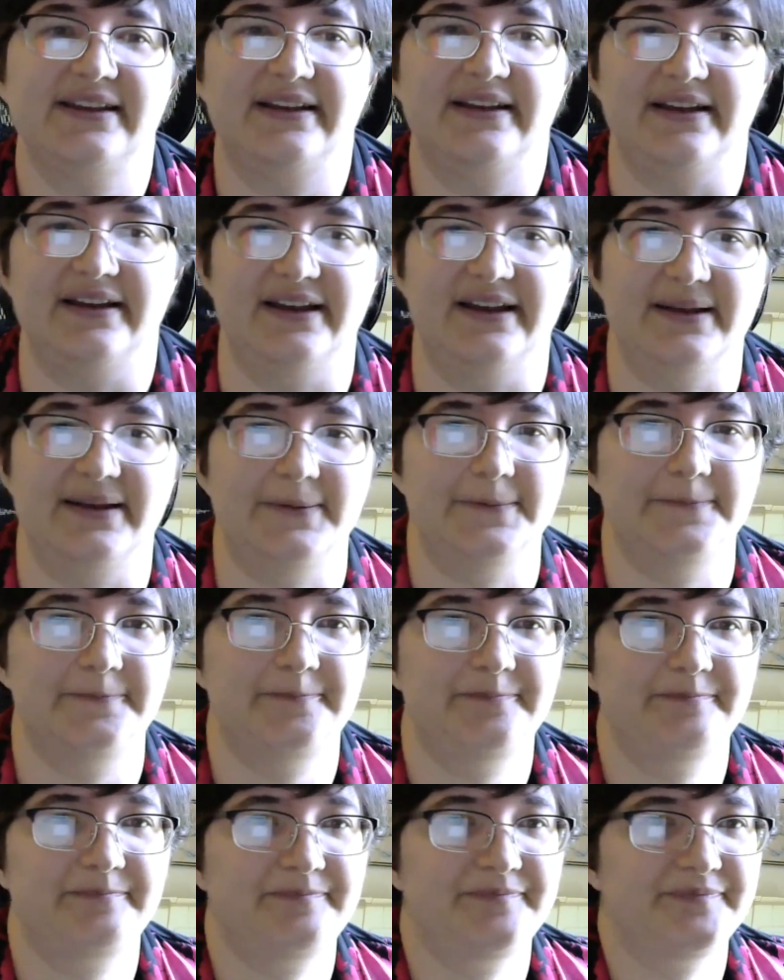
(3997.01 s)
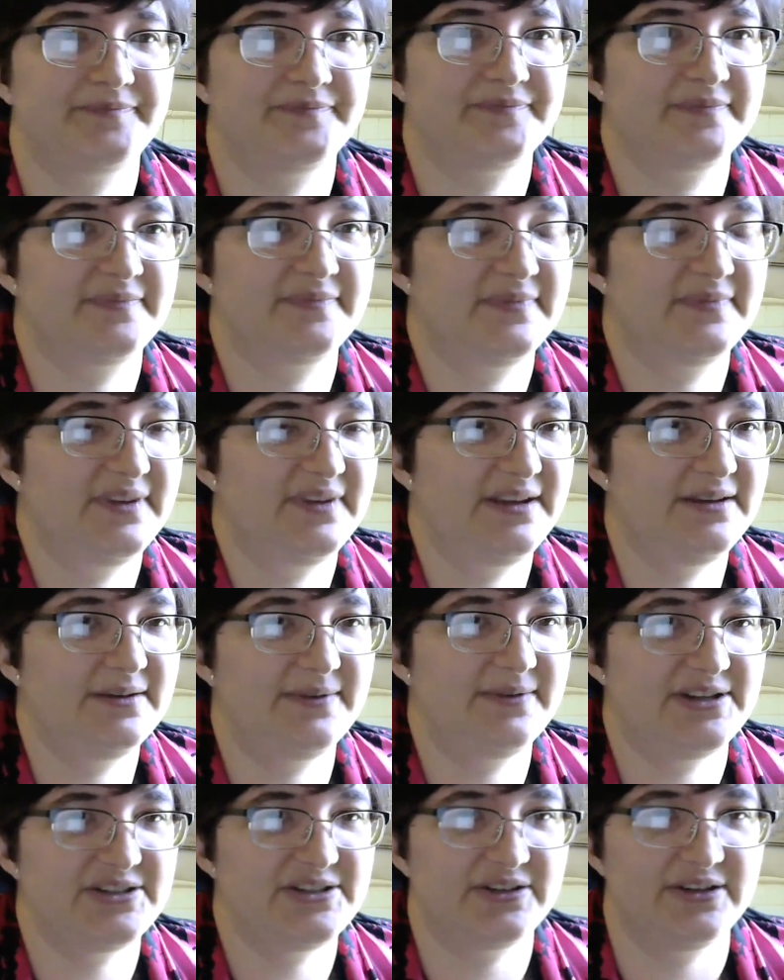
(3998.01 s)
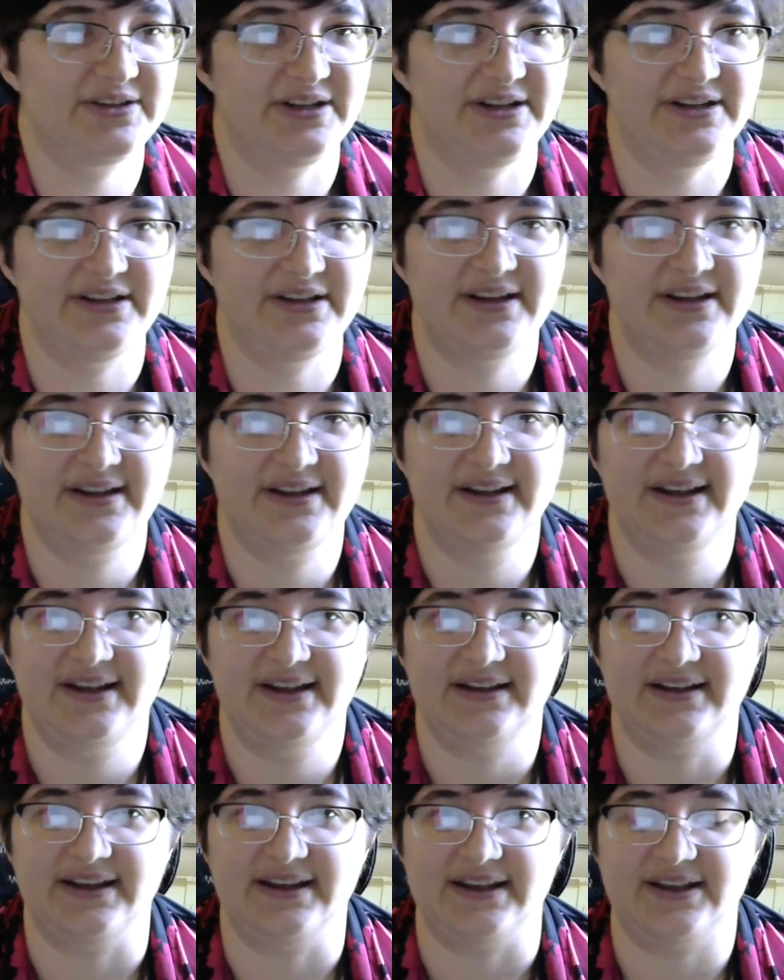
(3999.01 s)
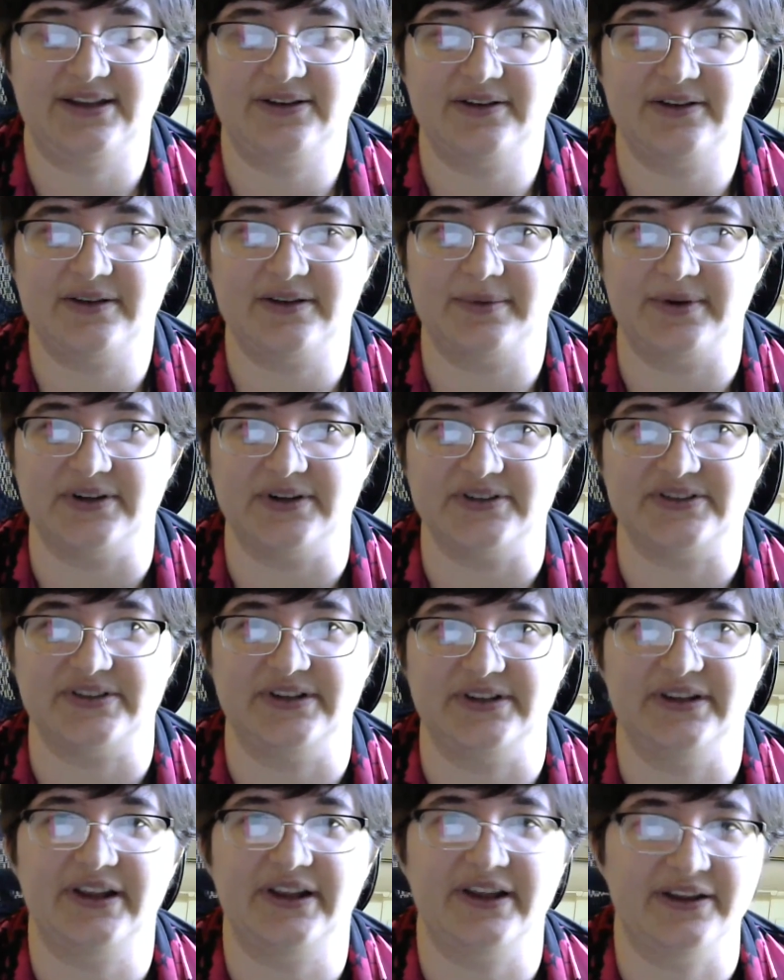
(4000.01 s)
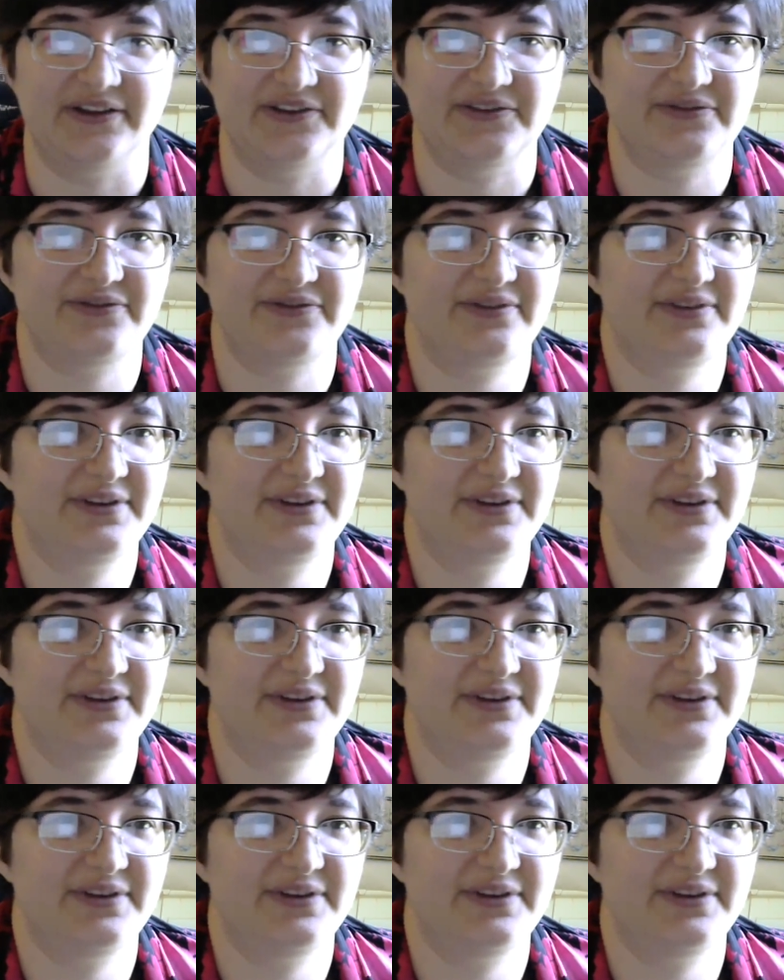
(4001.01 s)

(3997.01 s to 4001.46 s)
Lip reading: then the witch could like cure the person of